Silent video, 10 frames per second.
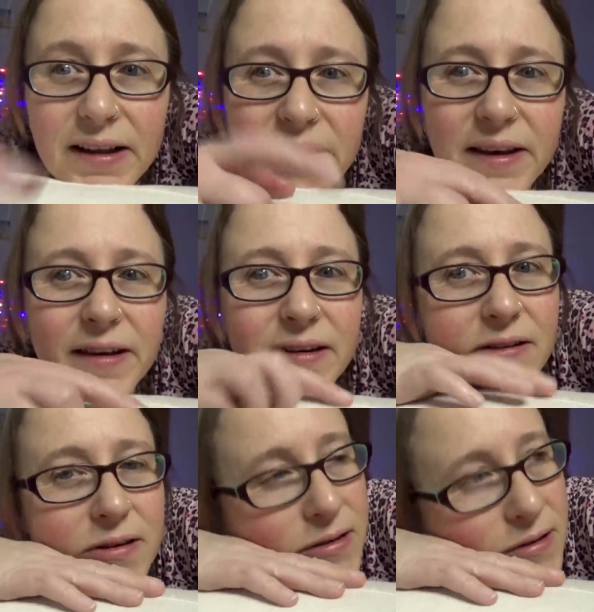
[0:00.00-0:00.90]
And
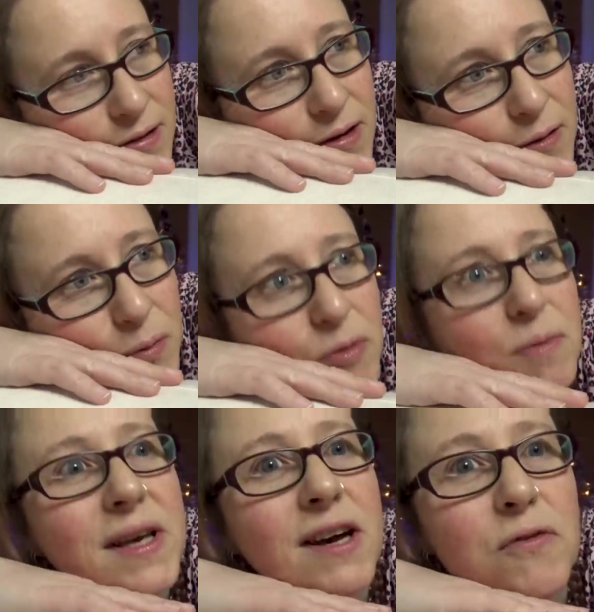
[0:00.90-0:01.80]
then we'll
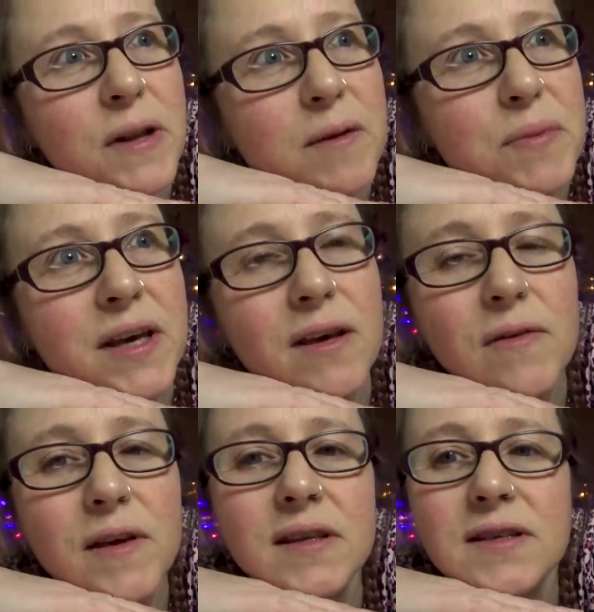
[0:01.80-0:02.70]
probably have like picky
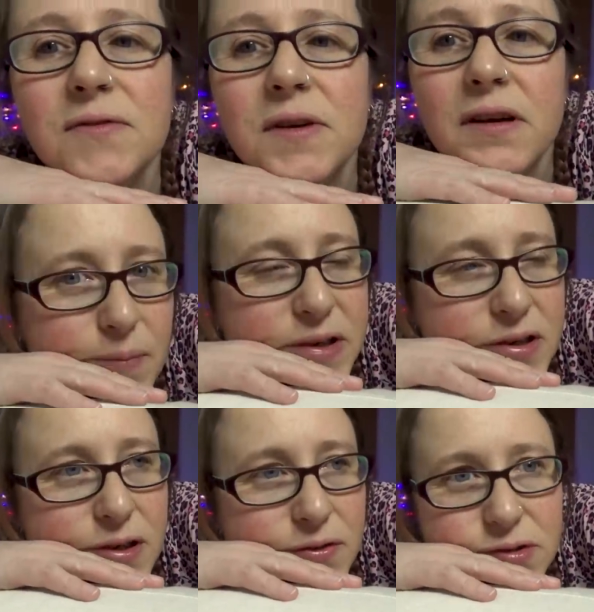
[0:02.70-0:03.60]
things for
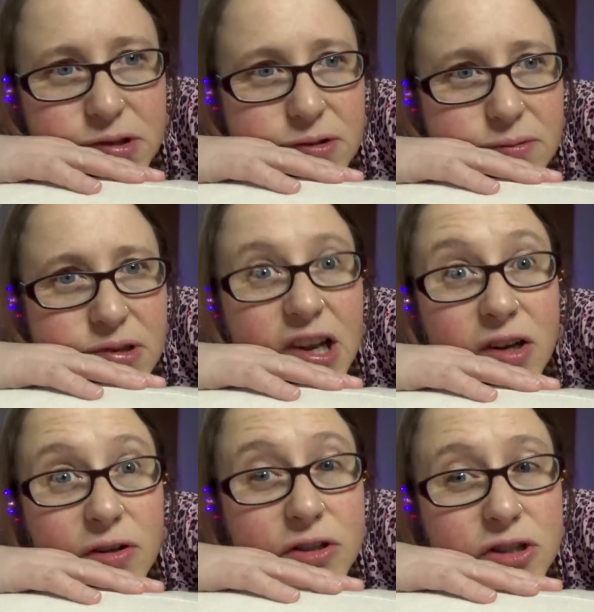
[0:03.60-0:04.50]
mid-afternoon
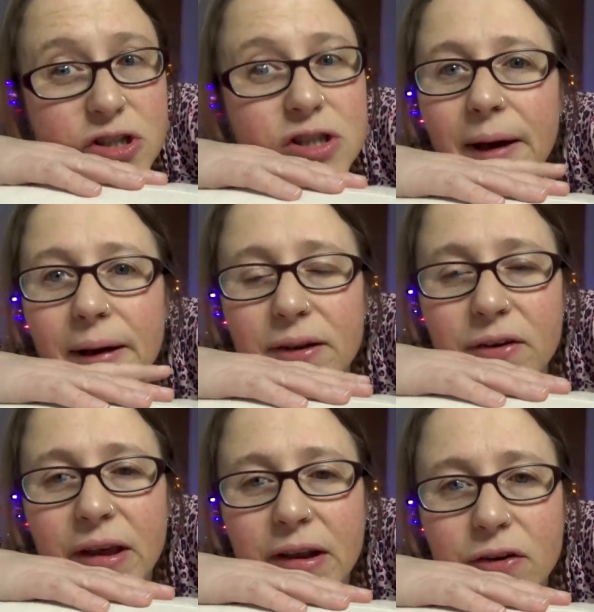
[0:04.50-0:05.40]
lunch,
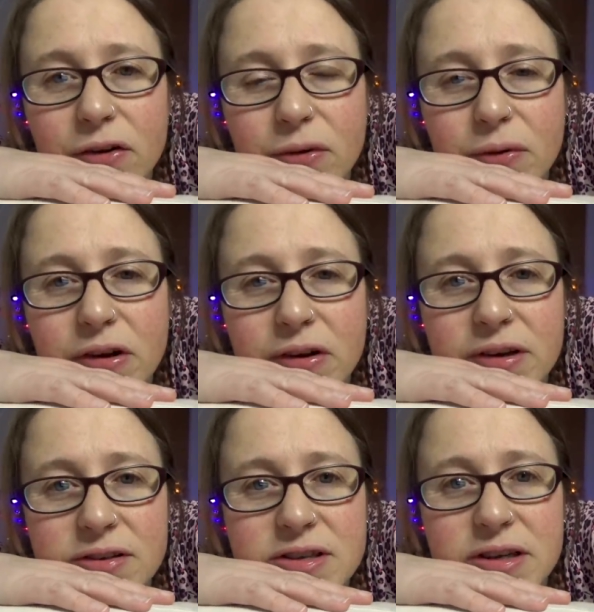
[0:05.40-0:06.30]
and then do a
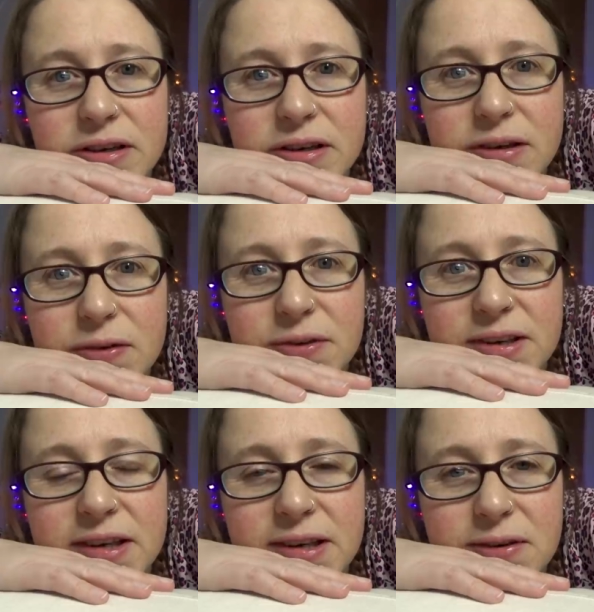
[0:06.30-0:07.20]
nice dinner for
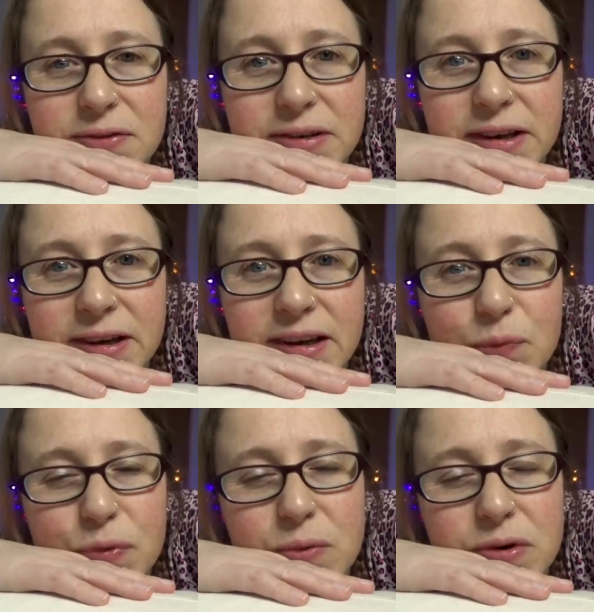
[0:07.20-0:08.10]
the evening,
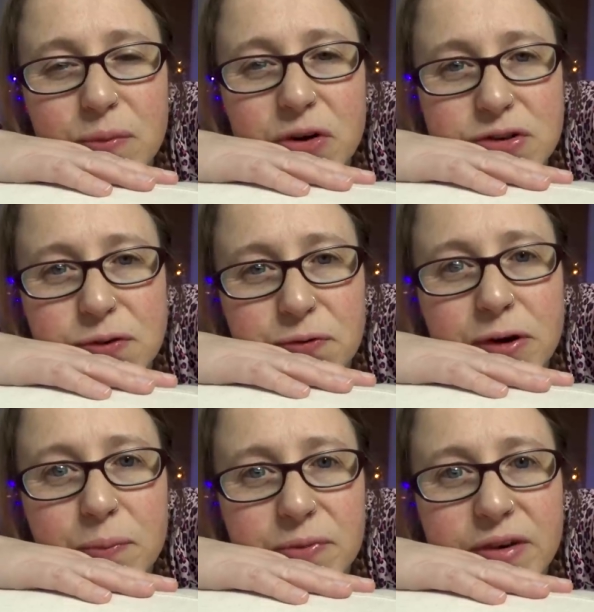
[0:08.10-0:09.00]
and we will watch a
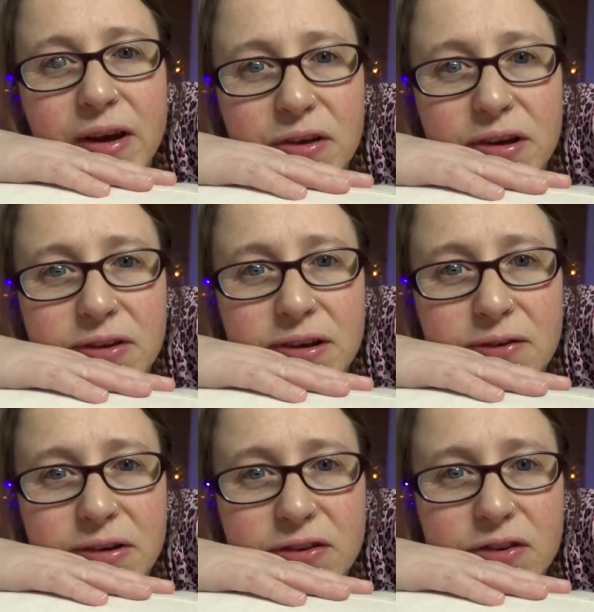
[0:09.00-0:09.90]
film together in the
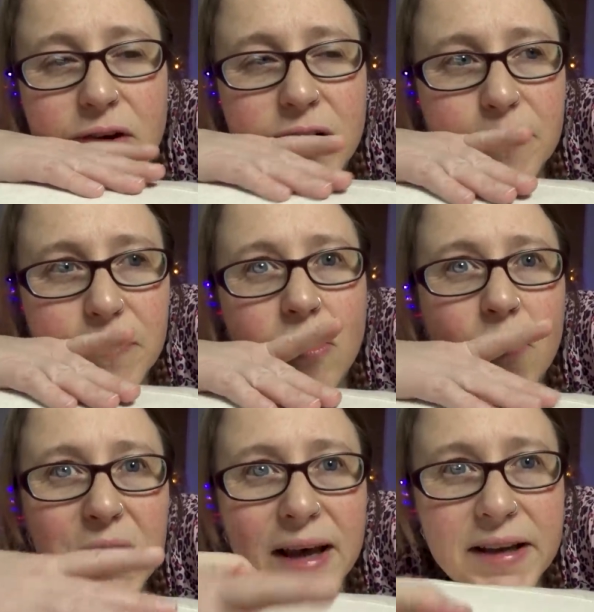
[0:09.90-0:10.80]
evening. So I'm
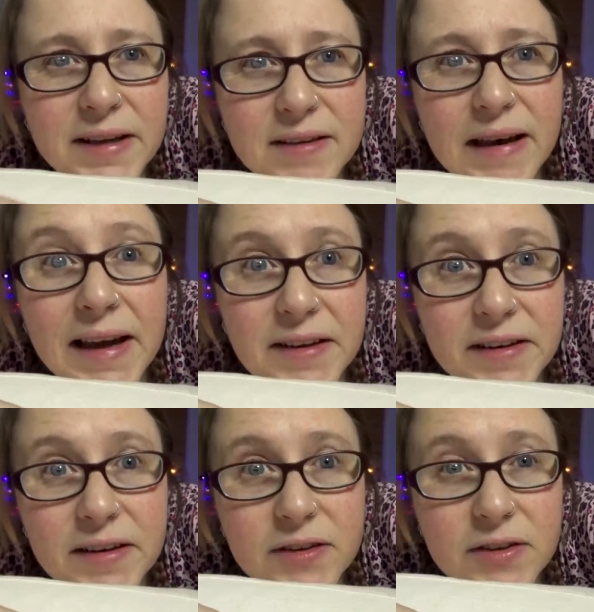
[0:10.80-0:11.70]
not planning to
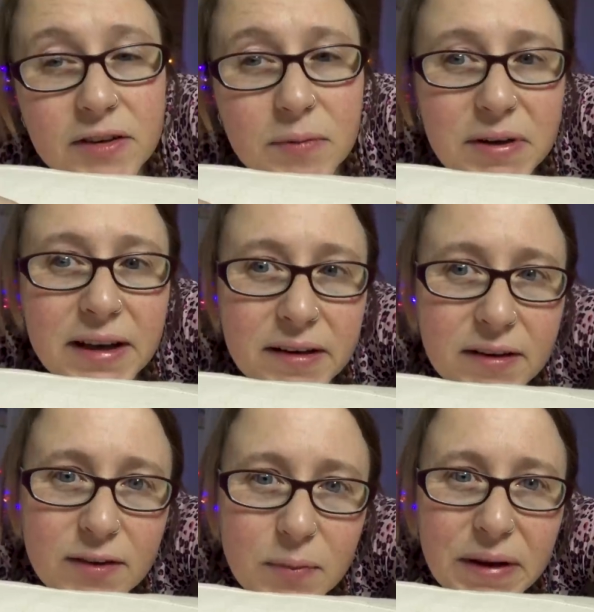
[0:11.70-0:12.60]
edit, I'm planning
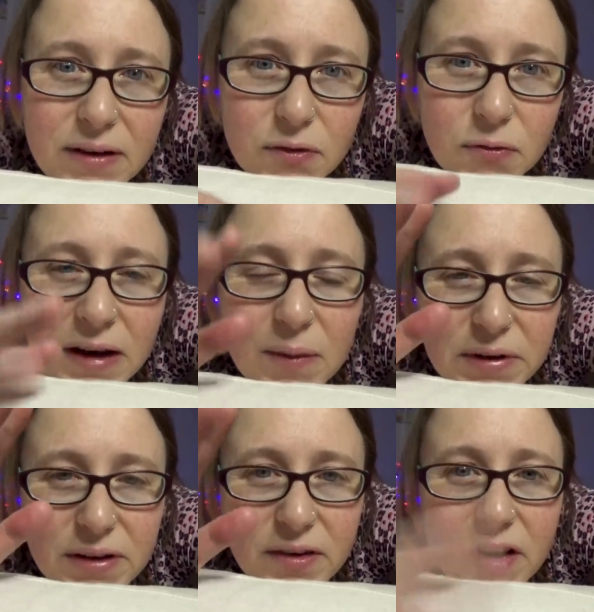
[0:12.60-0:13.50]
to spend
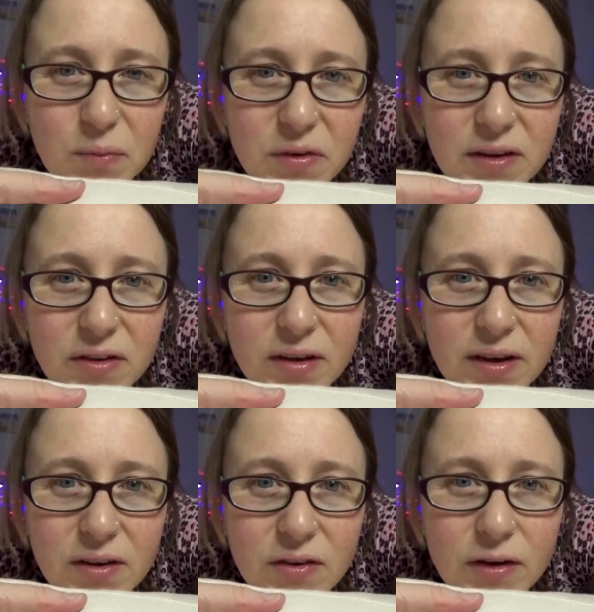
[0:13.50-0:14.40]
family time with
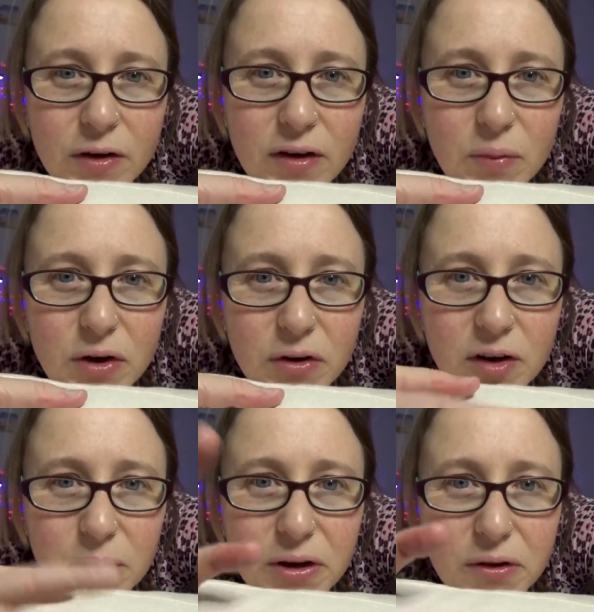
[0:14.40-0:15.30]
Izzy, so I won't
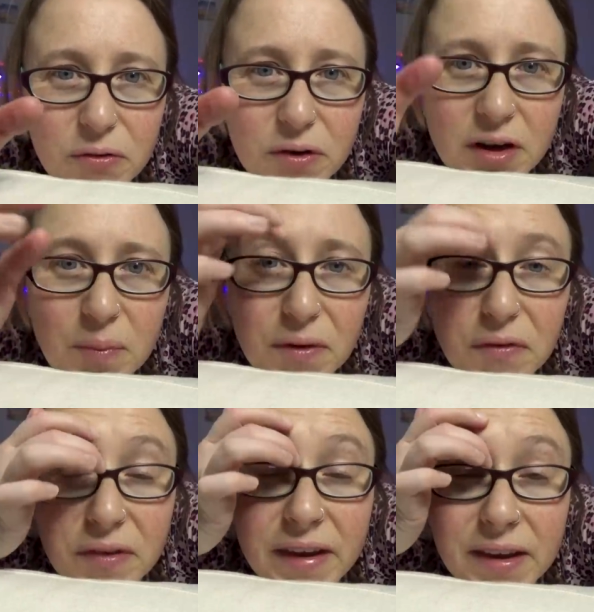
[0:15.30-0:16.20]
upload for a couple
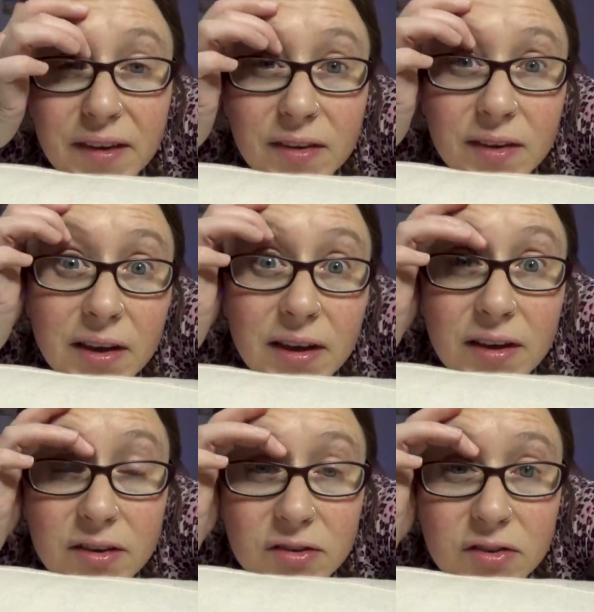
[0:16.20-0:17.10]
of days,
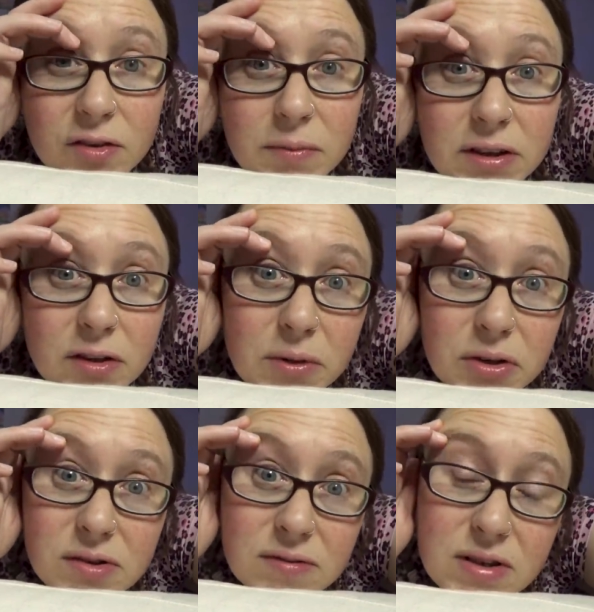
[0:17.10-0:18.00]
just to make the
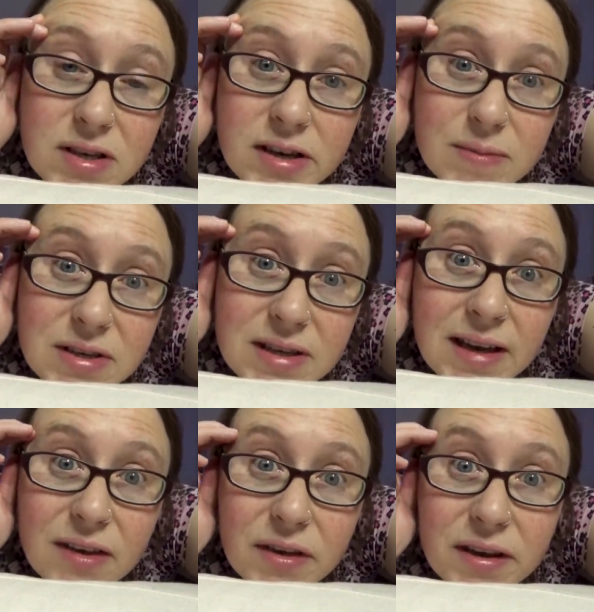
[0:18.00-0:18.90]
most of the time
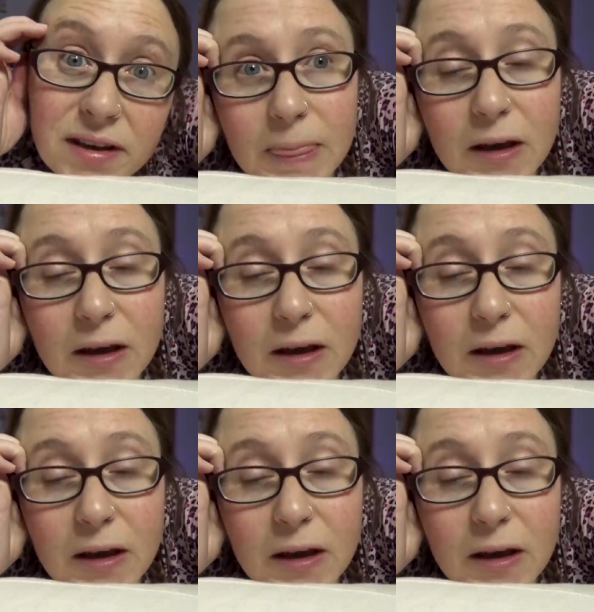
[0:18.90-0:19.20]
together.